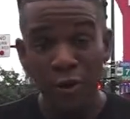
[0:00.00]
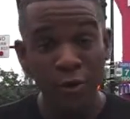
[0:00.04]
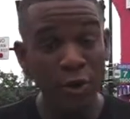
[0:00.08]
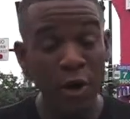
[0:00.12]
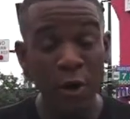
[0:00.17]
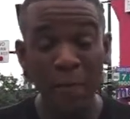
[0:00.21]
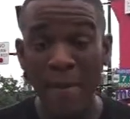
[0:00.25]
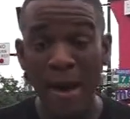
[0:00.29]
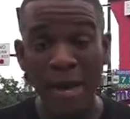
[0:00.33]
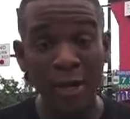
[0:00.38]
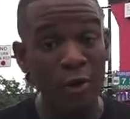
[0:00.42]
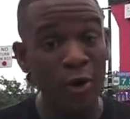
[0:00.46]
no
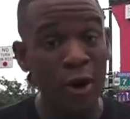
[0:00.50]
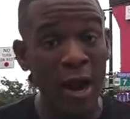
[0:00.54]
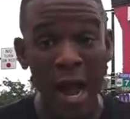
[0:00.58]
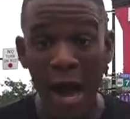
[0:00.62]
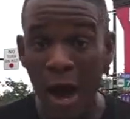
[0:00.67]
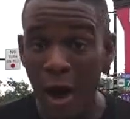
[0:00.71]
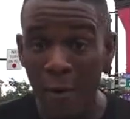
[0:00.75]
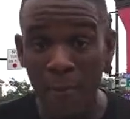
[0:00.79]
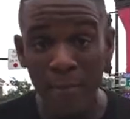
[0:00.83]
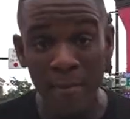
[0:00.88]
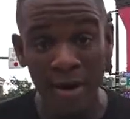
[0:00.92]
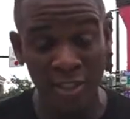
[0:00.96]
matter
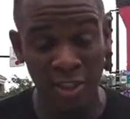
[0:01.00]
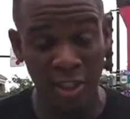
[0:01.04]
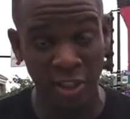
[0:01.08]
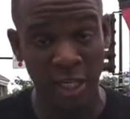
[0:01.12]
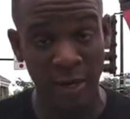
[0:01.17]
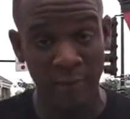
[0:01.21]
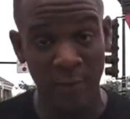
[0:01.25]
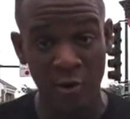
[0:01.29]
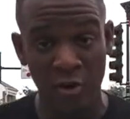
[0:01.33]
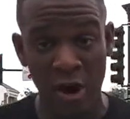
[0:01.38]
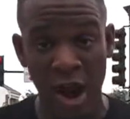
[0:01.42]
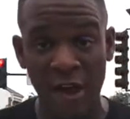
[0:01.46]
how much the
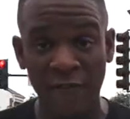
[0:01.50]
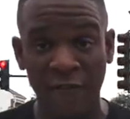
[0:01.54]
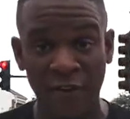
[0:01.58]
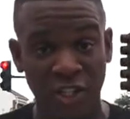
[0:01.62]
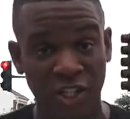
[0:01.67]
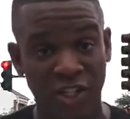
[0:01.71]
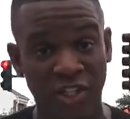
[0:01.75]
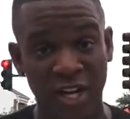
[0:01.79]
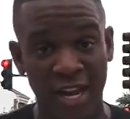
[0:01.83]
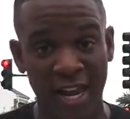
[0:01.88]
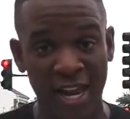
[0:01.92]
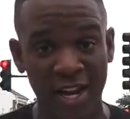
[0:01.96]
demographics
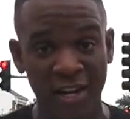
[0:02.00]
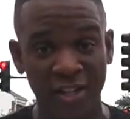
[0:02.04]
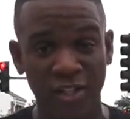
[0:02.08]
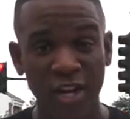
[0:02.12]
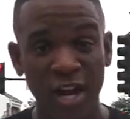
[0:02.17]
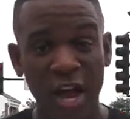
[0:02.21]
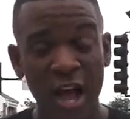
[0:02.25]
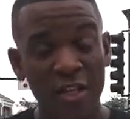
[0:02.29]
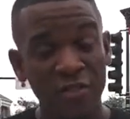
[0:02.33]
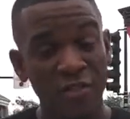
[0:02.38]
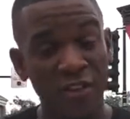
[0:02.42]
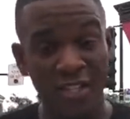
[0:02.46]
change,
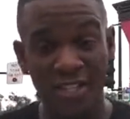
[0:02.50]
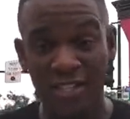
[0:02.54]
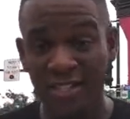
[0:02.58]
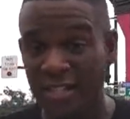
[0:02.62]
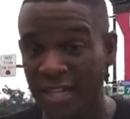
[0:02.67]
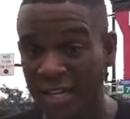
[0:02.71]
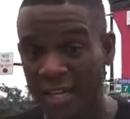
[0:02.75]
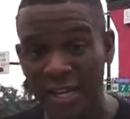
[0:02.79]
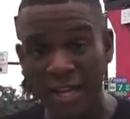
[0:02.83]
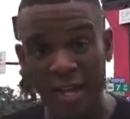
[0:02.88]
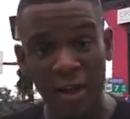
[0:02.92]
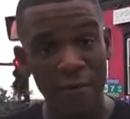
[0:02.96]
the
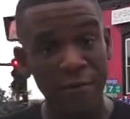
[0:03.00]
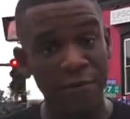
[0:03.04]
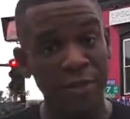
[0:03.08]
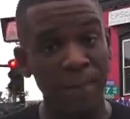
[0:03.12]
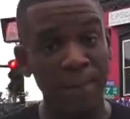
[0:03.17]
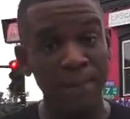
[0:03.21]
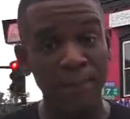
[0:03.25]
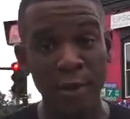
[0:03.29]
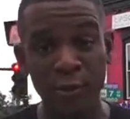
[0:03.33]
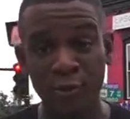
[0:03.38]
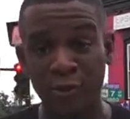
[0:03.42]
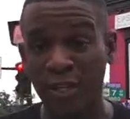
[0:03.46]
city, the
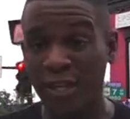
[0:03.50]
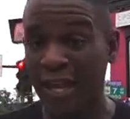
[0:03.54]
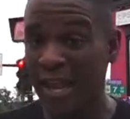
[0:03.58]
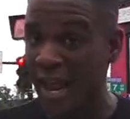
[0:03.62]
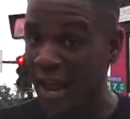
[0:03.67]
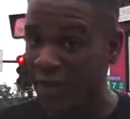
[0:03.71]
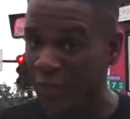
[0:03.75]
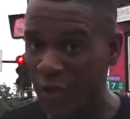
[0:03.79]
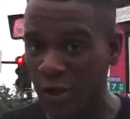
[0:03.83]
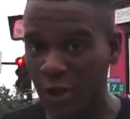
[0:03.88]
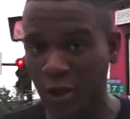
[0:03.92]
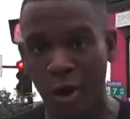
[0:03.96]
music,
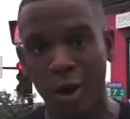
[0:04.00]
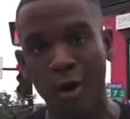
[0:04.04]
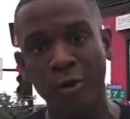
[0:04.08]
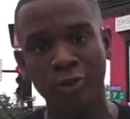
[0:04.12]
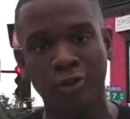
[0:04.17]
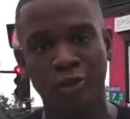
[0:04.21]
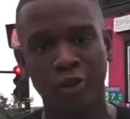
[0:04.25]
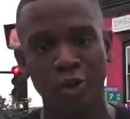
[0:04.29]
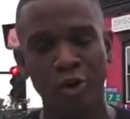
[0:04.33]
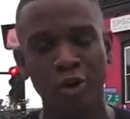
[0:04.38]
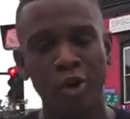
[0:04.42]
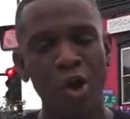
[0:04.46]
and the
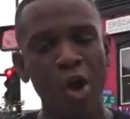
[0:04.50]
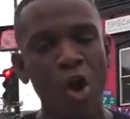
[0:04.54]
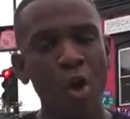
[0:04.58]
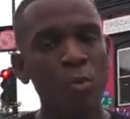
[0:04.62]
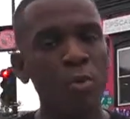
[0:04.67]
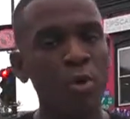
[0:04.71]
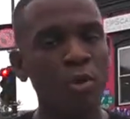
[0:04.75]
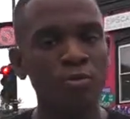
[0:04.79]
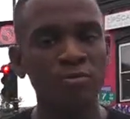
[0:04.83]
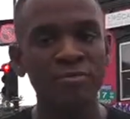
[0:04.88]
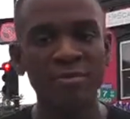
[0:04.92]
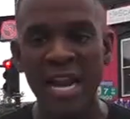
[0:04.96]
culture
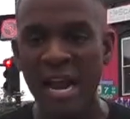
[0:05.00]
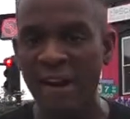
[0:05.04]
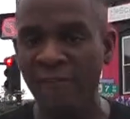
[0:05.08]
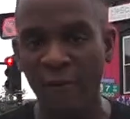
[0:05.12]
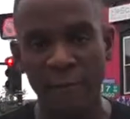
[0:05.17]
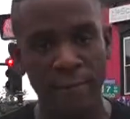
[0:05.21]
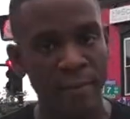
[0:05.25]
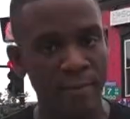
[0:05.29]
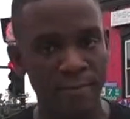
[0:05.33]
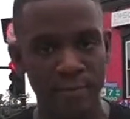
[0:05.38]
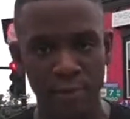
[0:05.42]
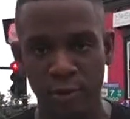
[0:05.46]
will never
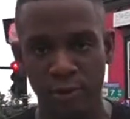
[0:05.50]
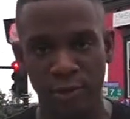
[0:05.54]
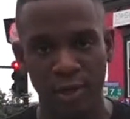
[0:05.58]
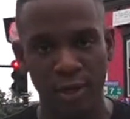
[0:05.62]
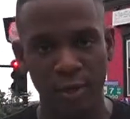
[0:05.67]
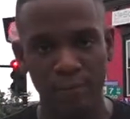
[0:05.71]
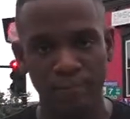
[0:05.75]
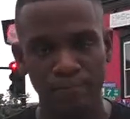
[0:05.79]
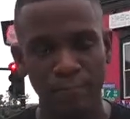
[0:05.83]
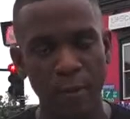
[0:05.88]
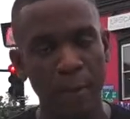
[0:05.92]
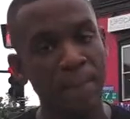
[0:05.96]
be muted,
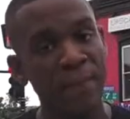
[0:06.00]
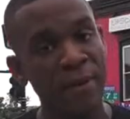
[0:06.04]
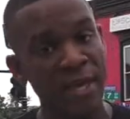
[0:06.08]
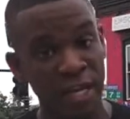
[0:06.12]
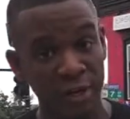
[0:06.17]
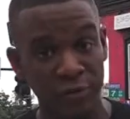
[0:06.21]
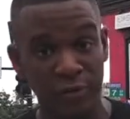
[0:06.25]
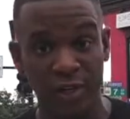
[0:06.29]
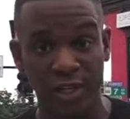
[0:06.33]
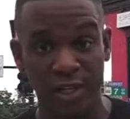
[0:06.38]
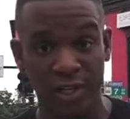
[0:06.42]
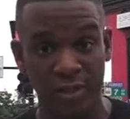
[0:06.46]

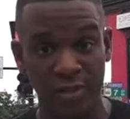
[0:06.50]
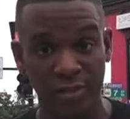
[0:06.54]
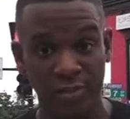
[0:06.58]
period.